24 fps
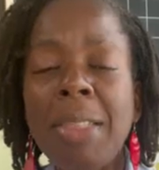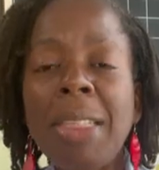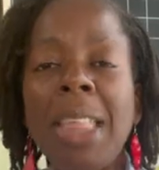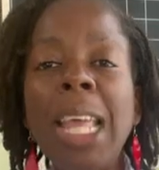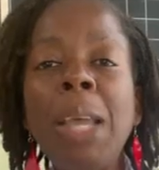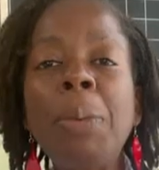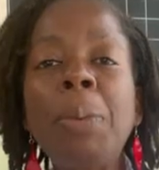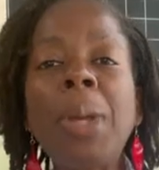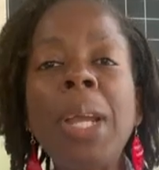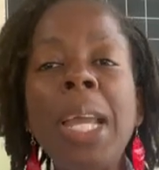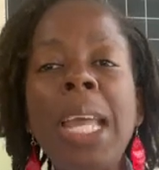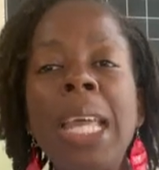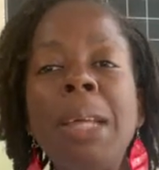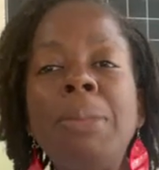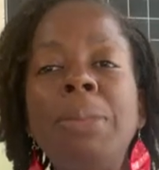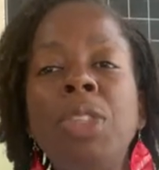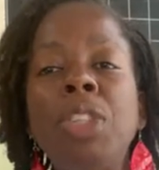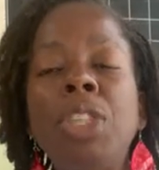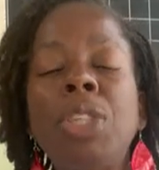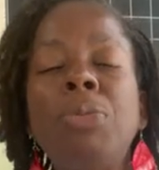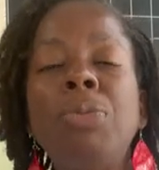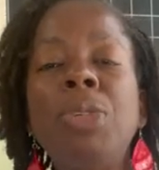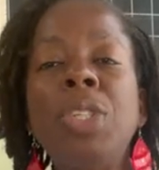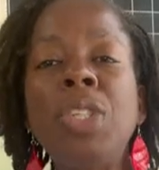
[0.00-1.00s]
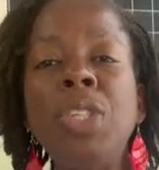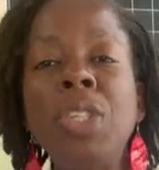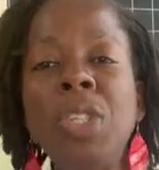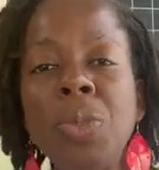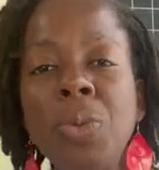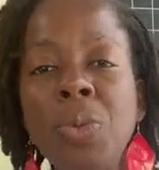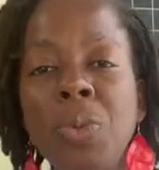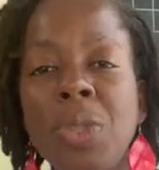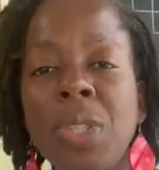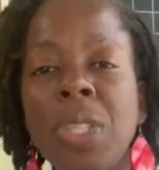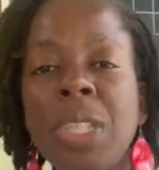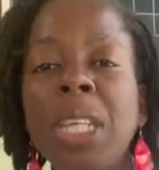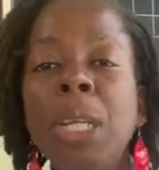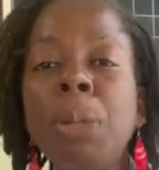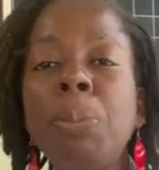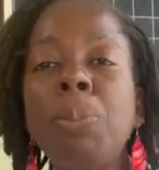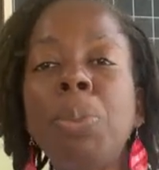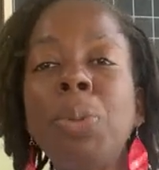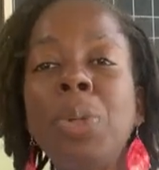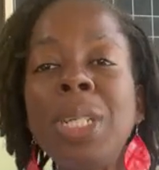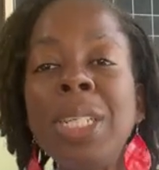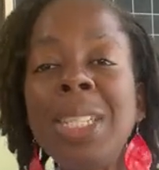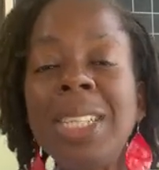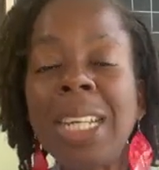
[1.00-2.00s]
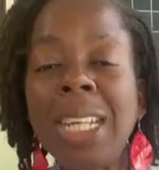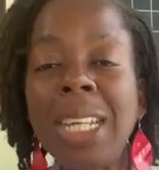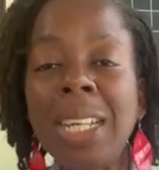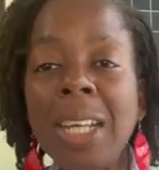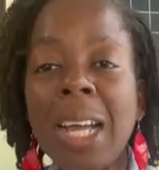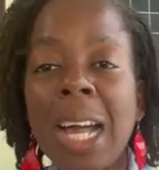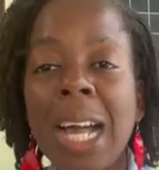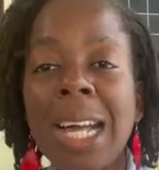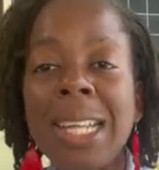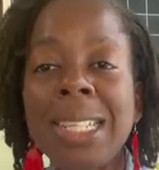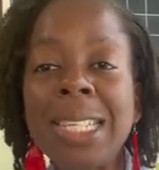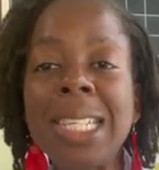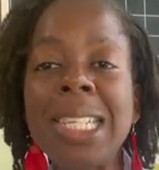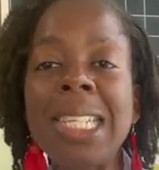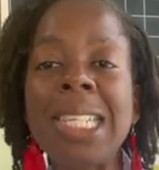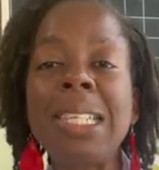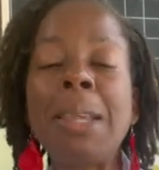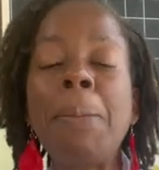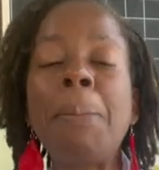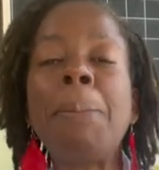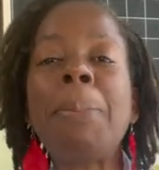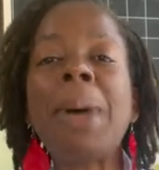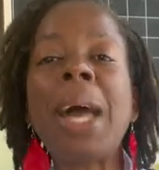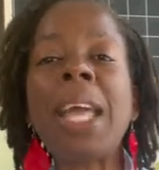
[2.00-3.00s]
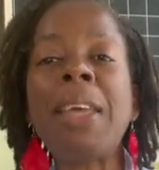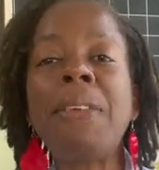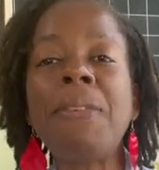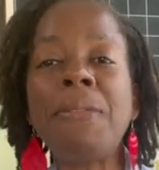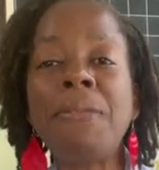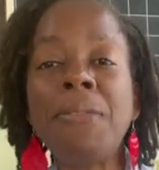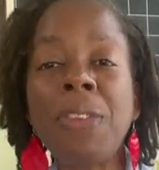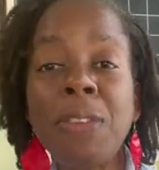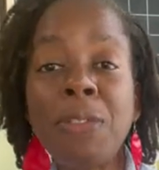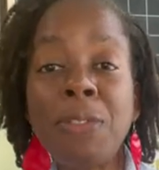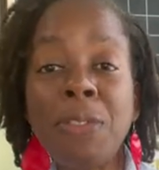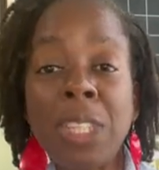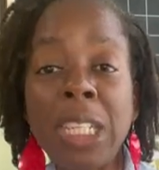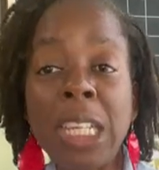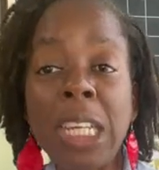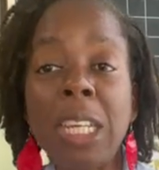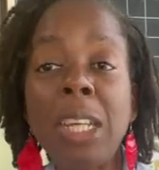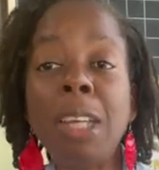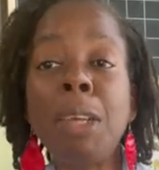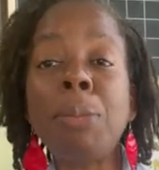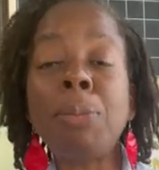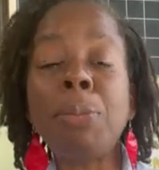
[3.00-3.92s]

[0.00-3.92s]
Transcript: They were able to reduce their printing costs by 50%,